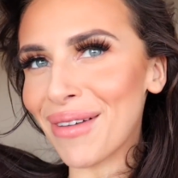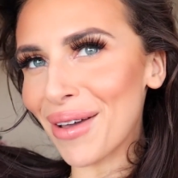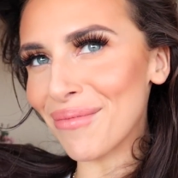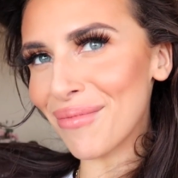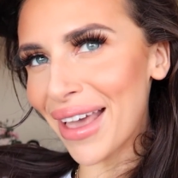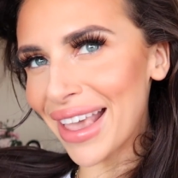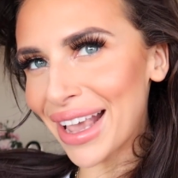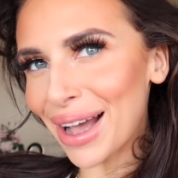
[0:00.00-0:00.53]
My
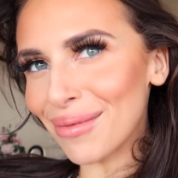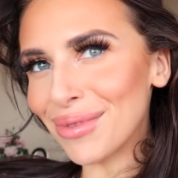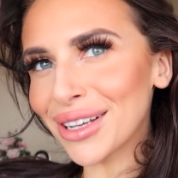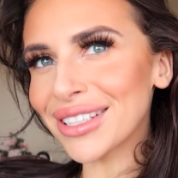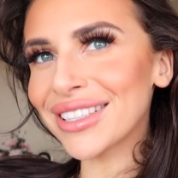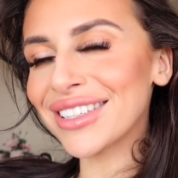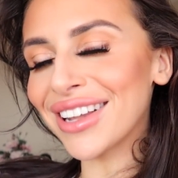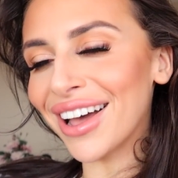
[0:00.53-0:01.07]
makeup
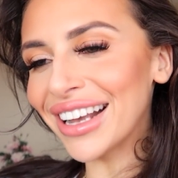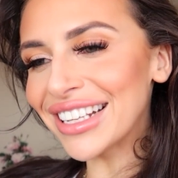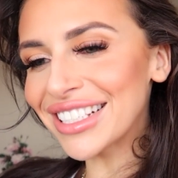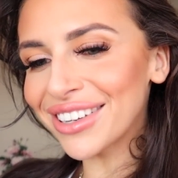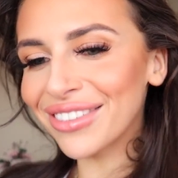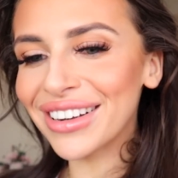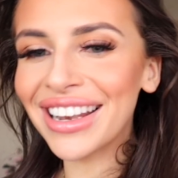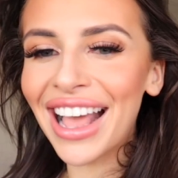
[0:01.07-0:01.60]
looks
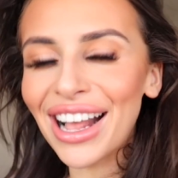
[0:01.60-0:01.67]
nicer in